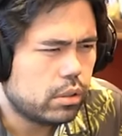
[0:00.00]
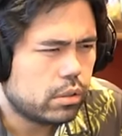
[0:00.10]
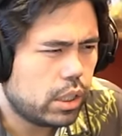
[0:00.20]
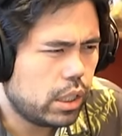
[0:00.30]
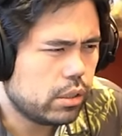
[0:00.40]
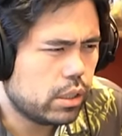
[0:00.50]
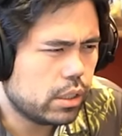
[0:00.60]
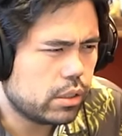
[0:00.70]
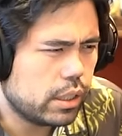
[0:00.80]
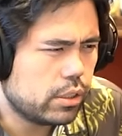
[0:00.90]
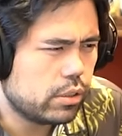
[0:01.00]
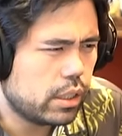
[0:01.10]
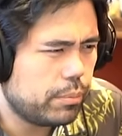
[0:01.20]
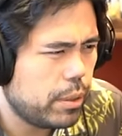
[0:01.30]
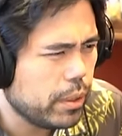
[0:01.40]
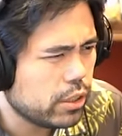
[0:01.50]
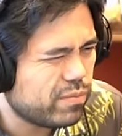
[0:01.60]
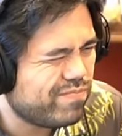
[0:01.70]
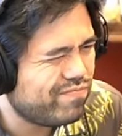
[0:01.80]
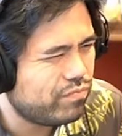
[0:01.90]
takes six knights uh, maybe I
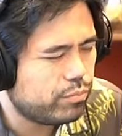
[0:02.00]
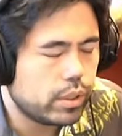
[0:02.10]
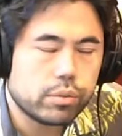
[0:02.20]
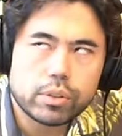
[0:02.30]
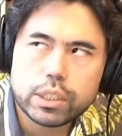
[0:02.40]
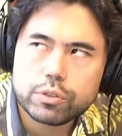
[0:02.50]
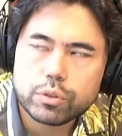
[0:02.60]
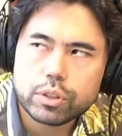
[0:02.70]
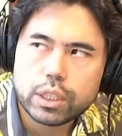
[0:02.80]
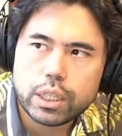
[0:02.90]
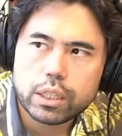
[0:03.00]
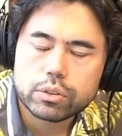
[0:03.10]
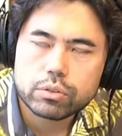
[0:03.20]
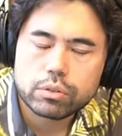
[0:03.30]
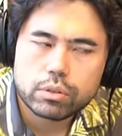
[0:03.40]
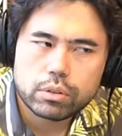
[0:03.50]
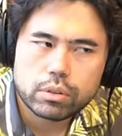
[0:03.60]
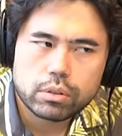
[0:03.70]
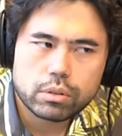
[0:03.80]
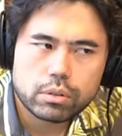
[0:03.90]
hmm, b3 knights four takes
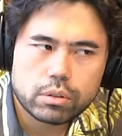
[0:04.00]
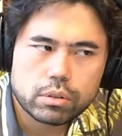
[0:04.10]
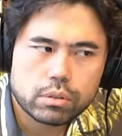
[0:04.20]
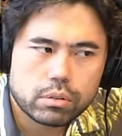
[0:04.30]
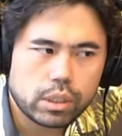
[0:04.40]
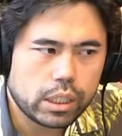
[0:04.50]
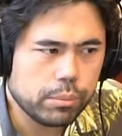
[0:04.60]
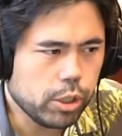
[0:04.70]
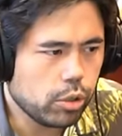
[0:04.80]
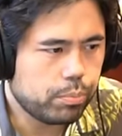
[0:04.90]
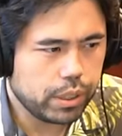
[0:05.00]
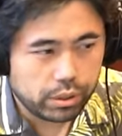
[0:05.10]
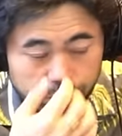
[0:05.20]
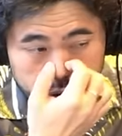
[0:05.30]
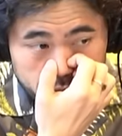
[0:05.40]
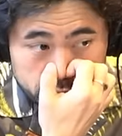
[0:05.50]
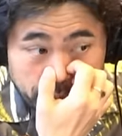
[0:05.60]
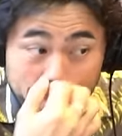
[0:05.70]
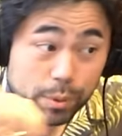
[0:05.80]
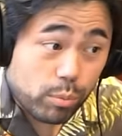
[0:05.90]
yeah, I think I'm gonna go b3 here this
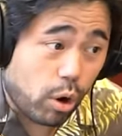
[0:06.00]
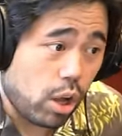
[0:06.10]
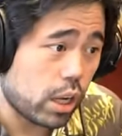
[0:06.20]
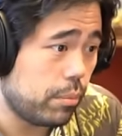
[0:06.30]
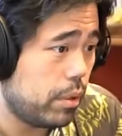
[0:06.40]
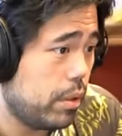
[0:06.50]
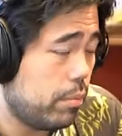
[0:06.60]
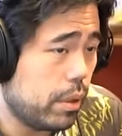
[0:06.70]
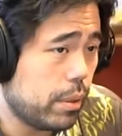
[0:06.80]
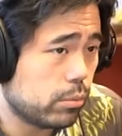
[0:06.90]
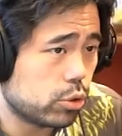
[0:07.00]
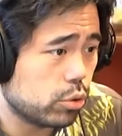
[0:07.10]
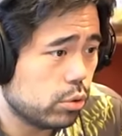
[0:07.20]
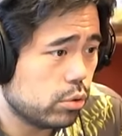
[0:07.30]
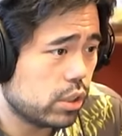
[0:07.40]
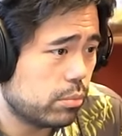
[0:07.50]
might be wrong I'm maybe I'm just losing